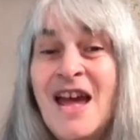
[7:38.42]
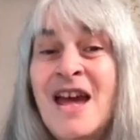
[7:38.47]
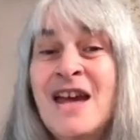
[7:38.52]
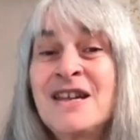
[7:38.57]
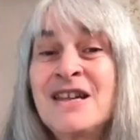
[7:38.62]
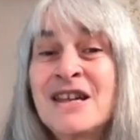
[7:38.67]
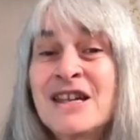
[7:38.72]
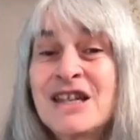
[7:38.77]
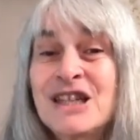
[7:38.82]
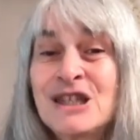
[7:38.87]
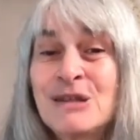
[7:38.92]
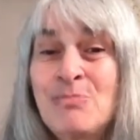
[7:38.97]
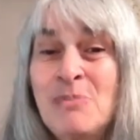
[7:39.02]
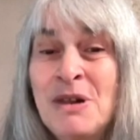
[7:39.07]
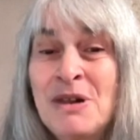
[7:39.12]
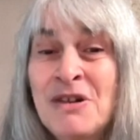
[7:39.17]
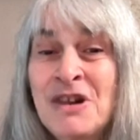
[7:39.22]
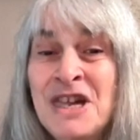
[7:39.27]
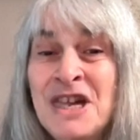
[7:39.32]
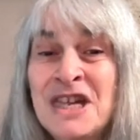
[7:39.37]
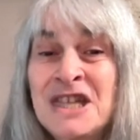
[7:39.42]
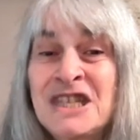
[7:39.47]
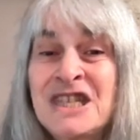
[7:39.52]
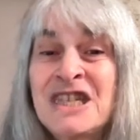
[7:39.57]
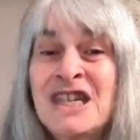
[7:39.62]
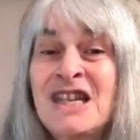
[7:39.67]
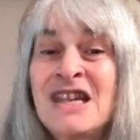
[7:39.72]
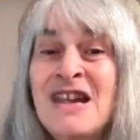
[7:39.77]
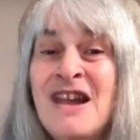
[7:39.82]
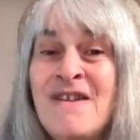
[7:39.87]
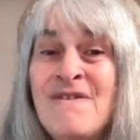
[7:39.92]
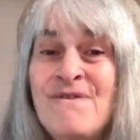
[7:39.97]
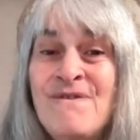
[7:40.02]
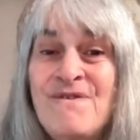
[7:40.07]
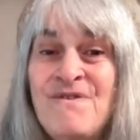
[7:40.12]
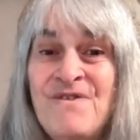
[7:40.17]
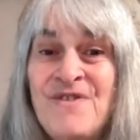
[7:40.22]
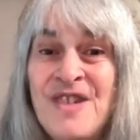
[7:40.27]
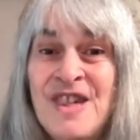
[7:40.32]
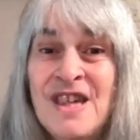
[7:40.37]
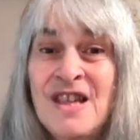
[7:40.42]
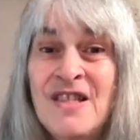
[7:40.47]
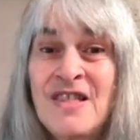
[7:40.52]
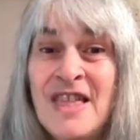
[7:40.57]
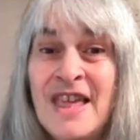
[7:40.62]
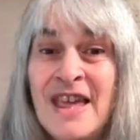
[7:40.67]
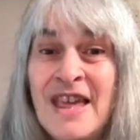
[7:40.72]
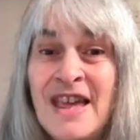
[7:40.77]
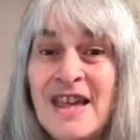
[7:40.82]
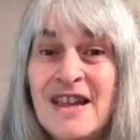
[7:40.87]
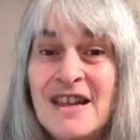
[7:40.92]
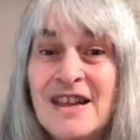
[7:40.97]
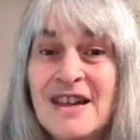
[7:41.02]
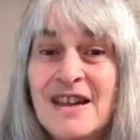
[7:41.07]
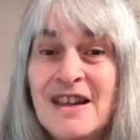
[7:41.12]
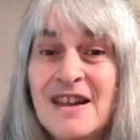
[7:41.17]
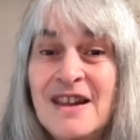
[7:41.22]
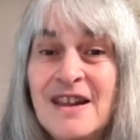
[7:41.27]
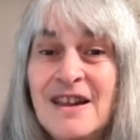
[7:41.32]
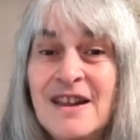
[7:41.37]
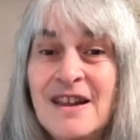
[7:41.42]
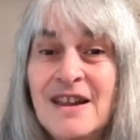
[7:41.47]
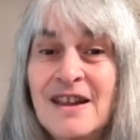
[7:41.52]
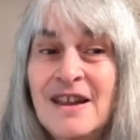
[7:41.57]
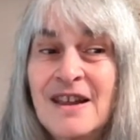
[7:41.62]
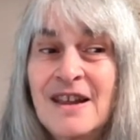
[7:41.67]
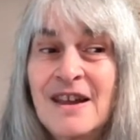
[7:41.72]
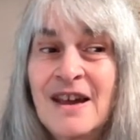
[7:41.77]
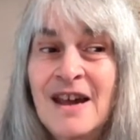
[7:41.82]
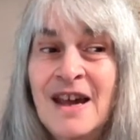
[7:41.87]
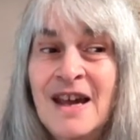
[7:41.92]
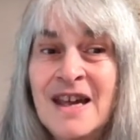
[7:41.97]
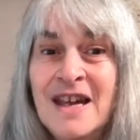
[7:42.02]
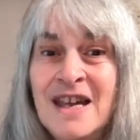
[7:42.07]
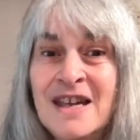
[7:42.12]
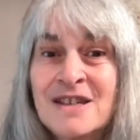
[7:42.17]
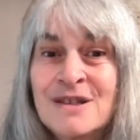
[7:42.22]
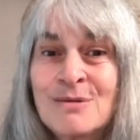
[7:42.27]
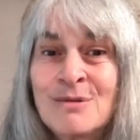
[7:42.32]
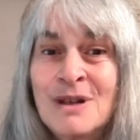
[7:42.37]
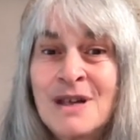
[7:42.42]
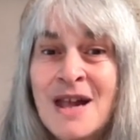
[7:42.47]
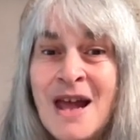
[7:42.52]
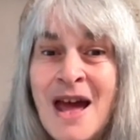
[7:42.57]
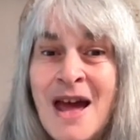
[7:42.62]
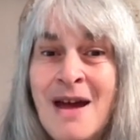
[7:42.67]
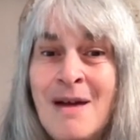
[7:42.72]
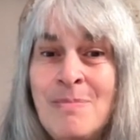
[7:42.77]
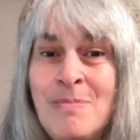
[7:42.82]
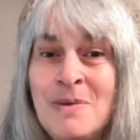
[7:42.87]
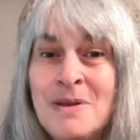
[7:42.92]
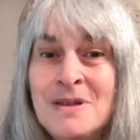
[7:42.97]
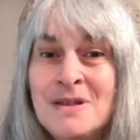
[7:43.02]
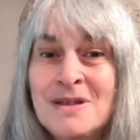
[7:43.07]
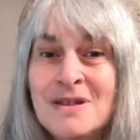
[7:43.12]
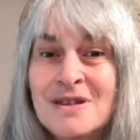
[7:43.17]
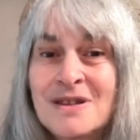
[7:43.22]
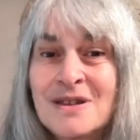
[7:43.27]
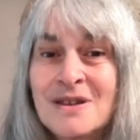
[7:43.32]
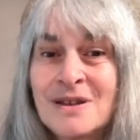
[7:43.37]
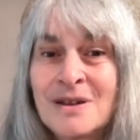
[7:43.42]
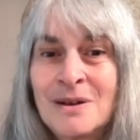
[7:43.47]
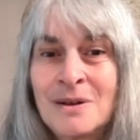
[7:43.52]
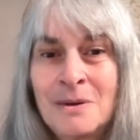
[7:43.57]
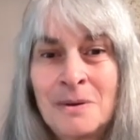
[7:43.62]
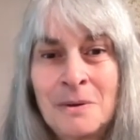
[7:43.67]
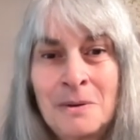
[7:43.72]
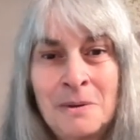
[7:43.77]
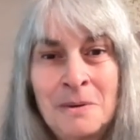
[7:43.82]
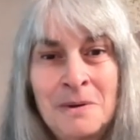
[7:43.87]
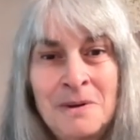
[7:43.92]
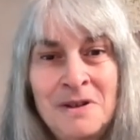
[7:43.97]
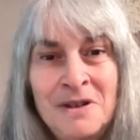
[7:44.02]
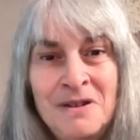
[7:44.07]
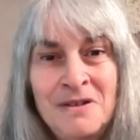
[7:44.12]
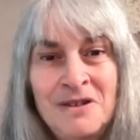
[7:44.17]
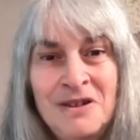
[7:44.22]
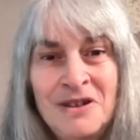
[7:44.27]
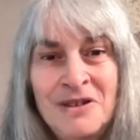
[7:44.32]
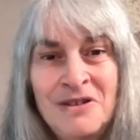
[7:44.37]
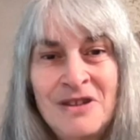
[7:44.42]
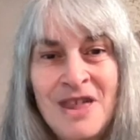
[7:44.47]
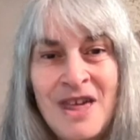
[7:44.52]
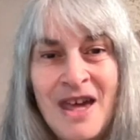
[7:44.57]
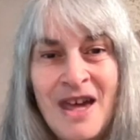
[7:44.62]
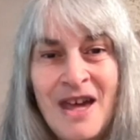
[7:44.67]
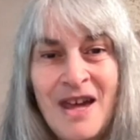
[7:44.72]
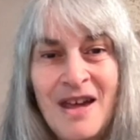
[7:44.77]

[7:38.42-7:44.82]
and experience it and feel it. And guess what happens when you do that?